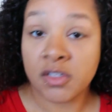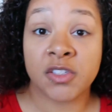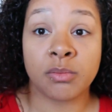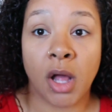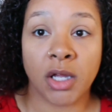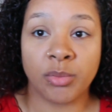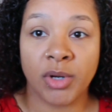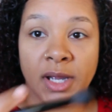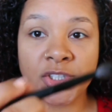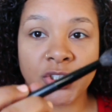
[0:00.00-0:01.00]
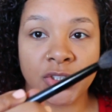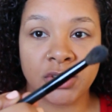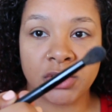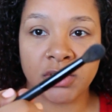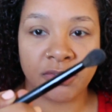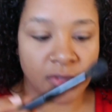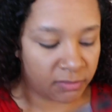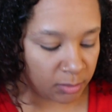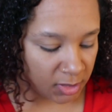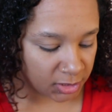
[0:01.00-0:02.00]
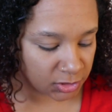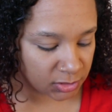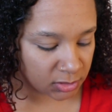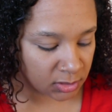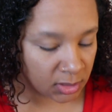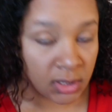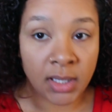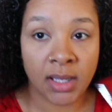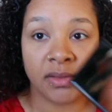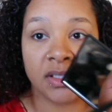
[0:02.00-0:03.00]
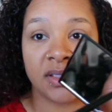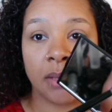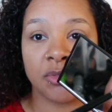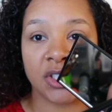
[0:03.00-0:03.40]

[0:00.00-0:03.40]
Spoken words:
Smaller brush, just a fluffy brush in the same